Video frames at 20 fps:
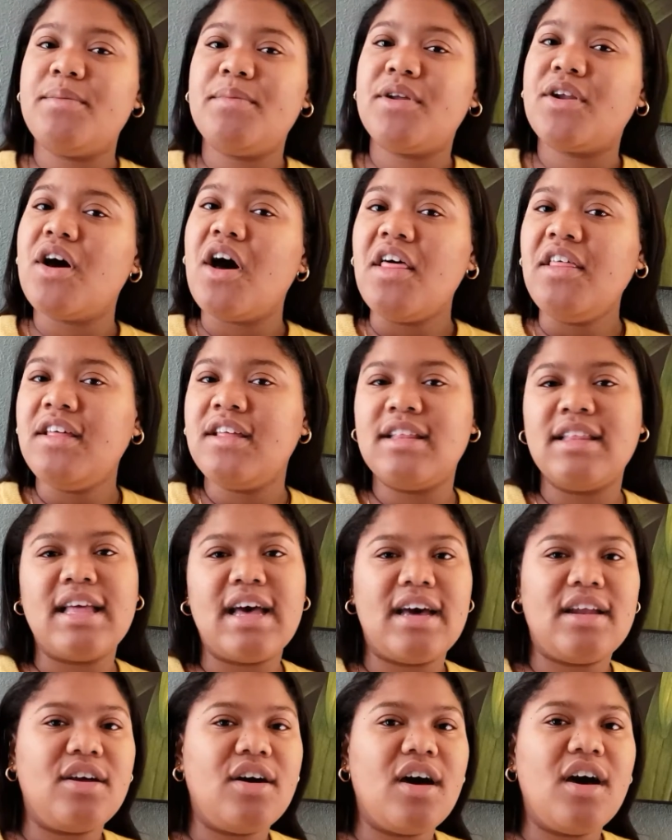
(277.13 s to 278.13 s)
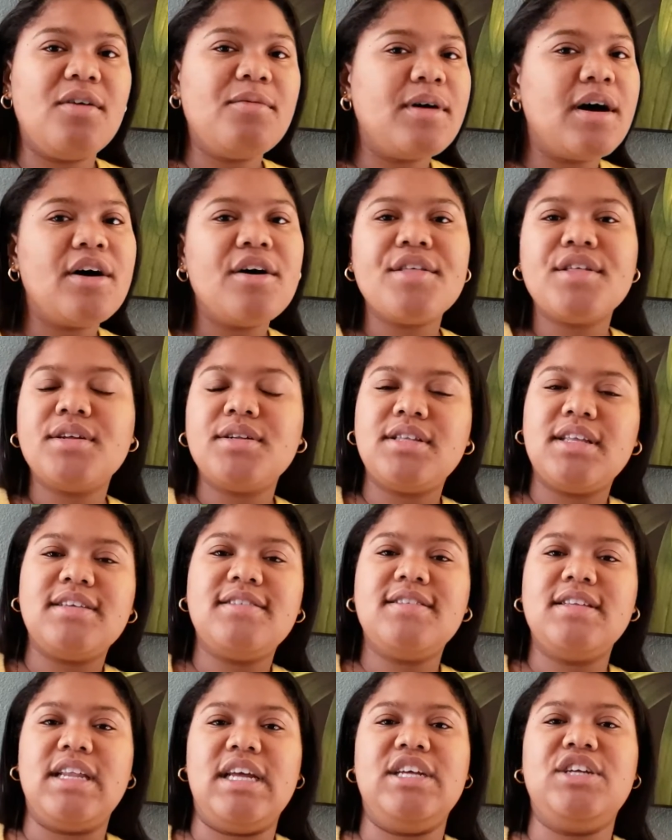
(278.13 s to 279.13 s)
But other than that, all my other
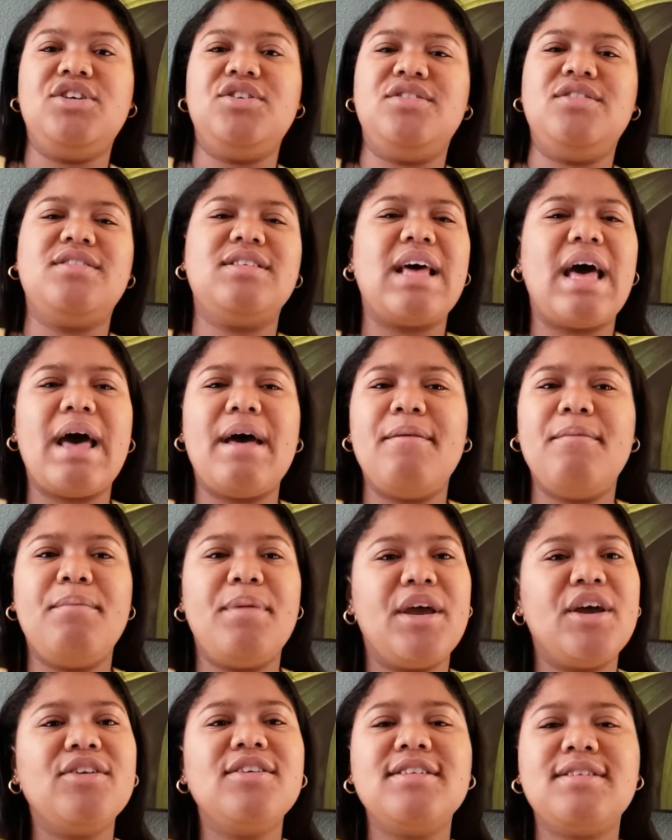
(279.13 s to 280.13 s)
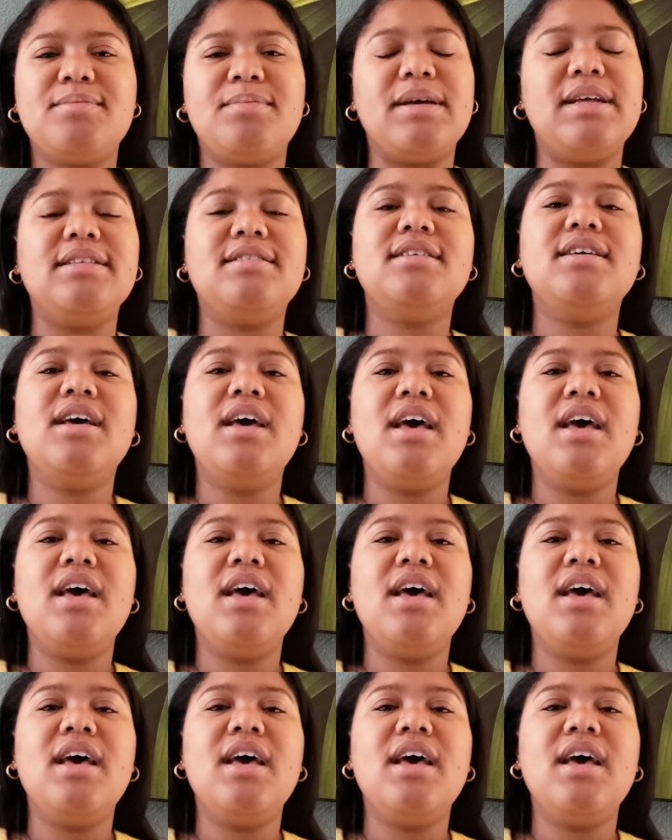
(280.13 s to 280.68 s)
destinations, I barely spent